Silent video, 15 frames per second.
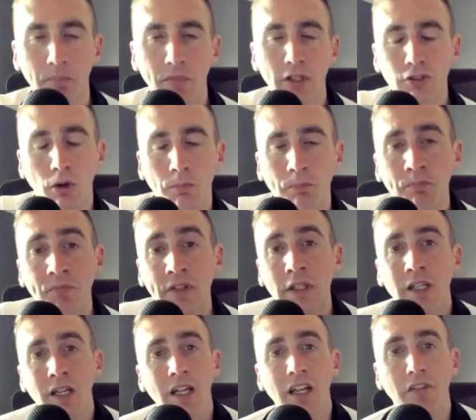So
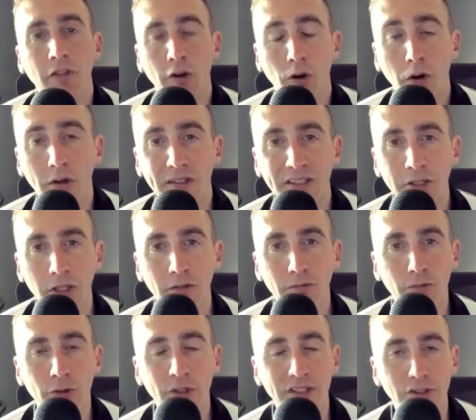there are
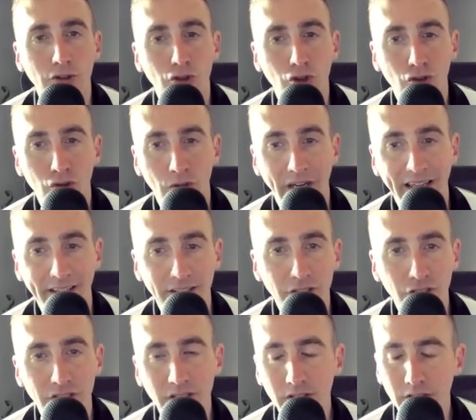different
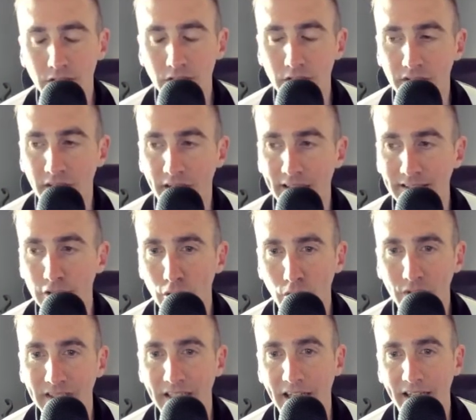strategies that's
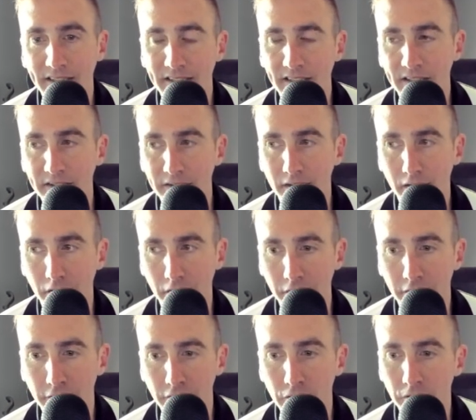looked at in the
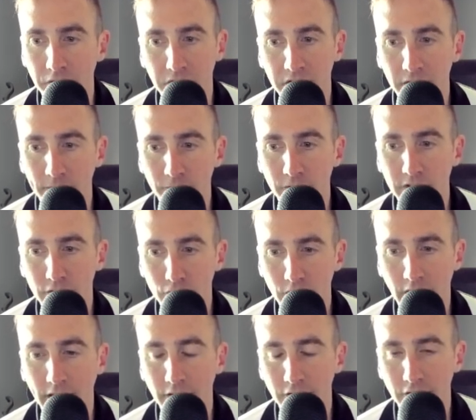literature, different
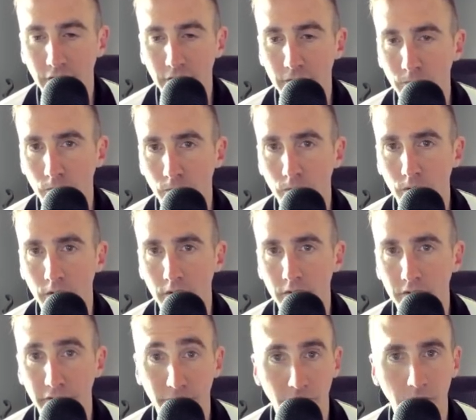strategies for
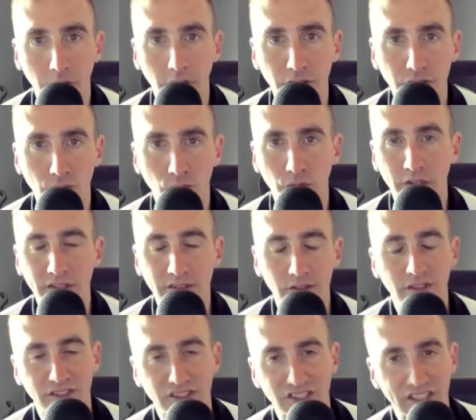defibrillation. One is
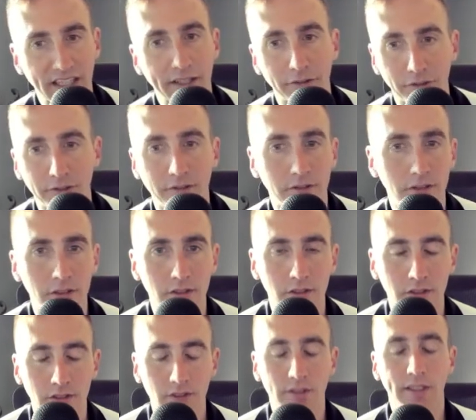the standard
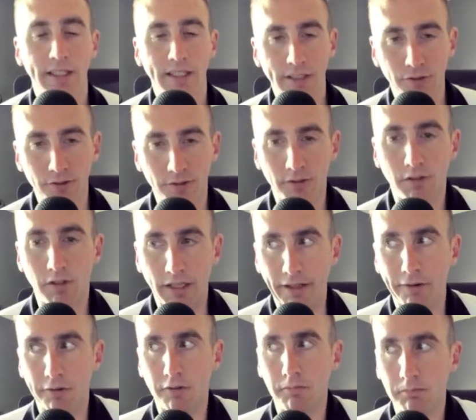
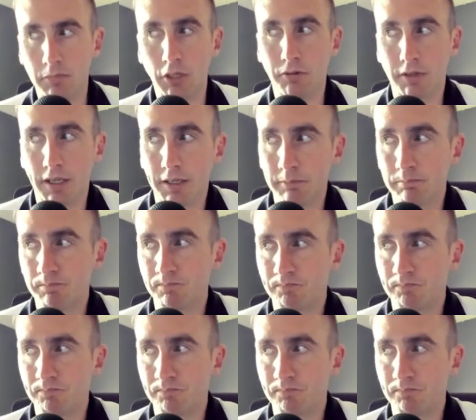anterolateral, okay?